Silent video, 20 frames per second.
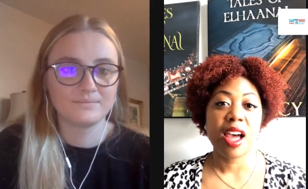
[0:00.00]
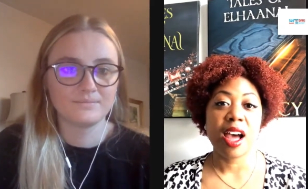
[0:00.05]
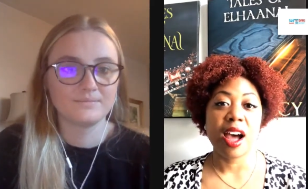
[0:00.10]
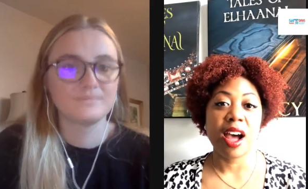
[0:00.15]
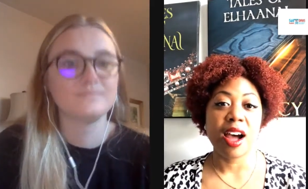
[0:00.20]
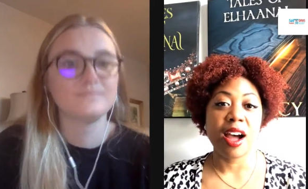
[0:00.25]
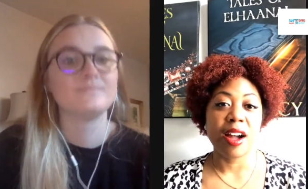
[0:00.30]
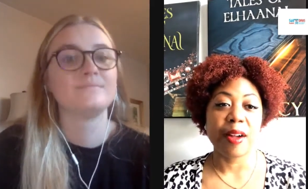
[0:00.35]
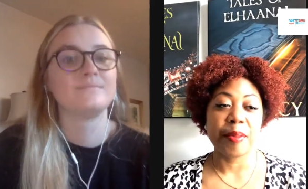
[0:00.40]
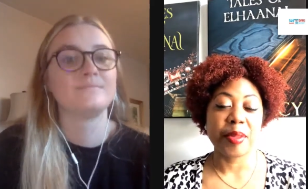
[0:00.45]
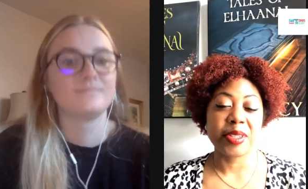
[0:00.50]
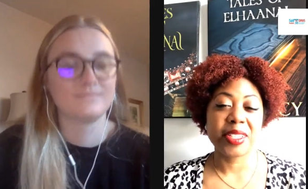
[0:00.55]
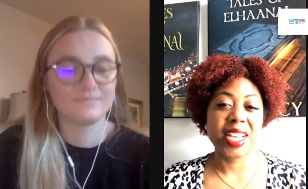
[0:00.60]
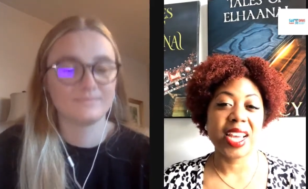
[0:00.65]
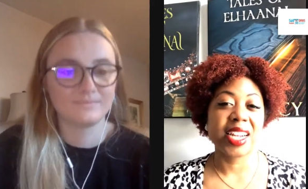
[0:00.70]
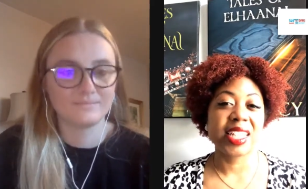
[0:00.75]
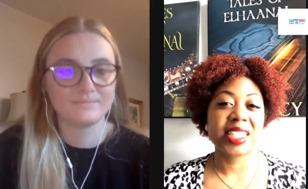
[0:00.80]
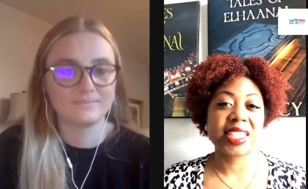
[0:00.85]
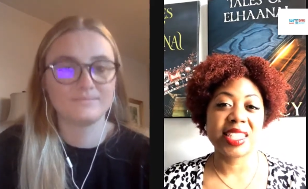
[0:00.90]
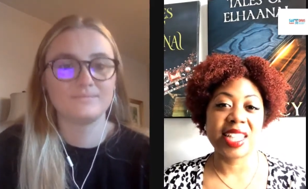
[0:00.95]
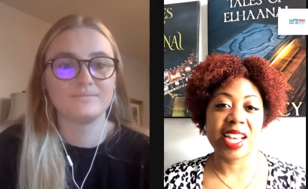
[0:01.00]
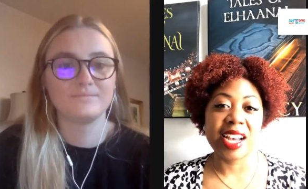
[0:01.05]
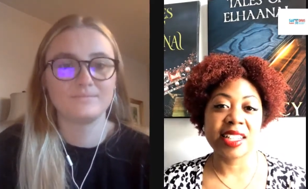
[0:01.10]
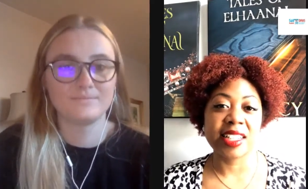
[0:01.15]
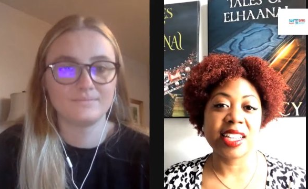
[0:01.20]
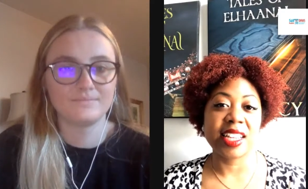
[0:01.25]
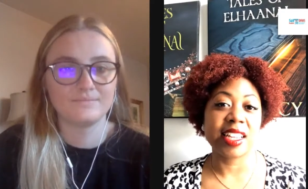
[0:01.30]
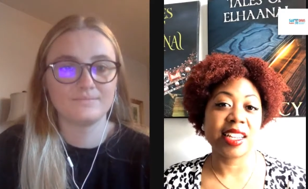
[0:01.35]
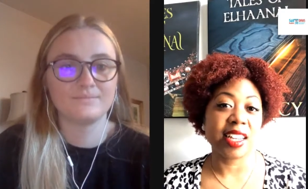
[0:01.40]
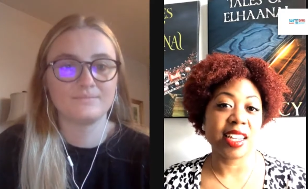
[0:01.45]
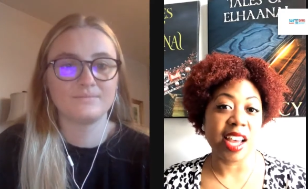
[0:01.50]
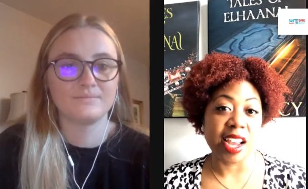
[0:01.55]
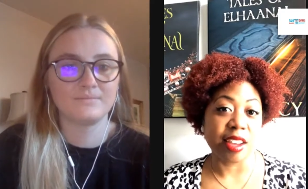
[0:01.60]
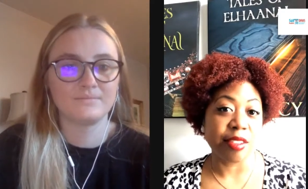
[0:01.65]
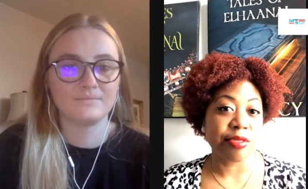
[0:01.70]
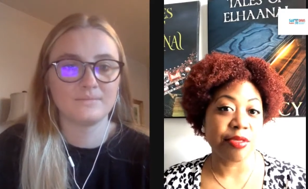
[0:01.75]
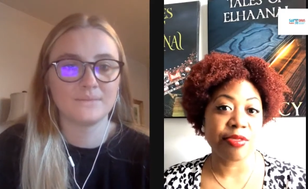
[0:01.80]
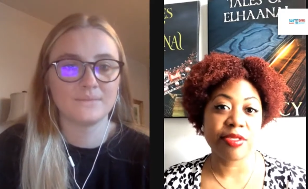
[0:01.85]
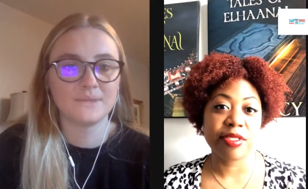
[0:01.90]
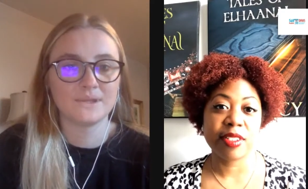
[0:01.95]
Speaker 1: Um, I was kind of stagnant in
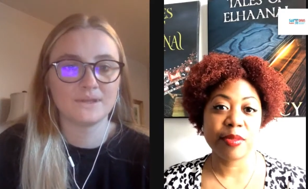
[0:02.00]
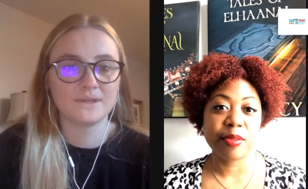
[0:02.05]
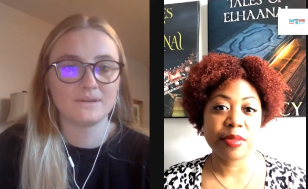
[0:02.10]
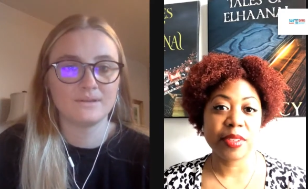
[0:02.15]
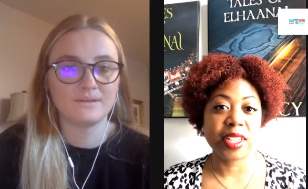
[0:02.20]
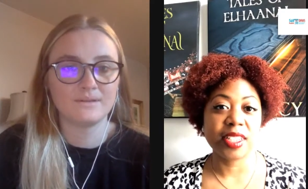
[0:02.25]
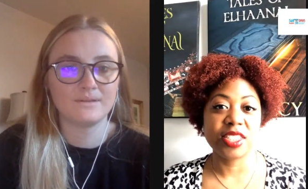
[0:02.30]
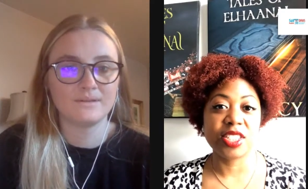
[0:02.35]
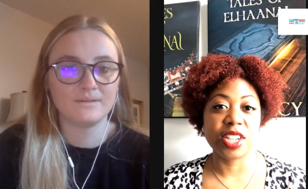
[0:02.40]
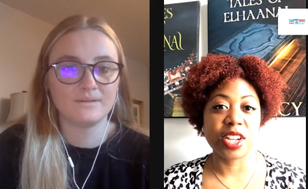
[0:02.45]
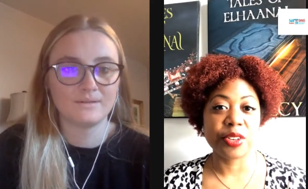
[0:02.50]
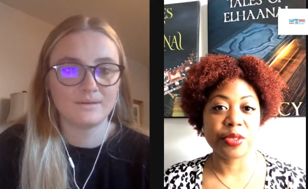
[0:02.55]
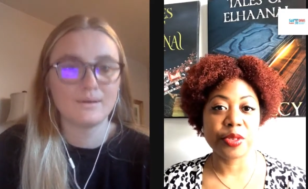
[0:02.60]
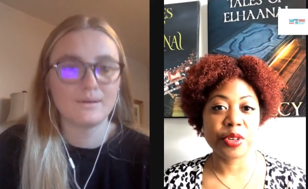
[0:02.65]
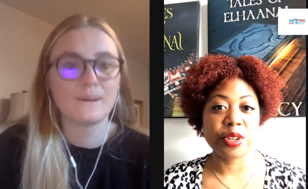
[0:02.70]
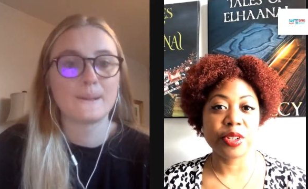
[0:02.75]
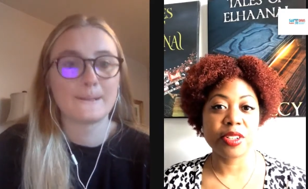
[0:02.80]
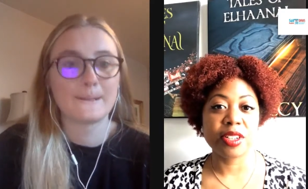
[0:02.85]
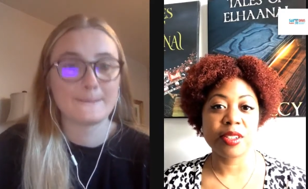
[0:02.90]
life in general.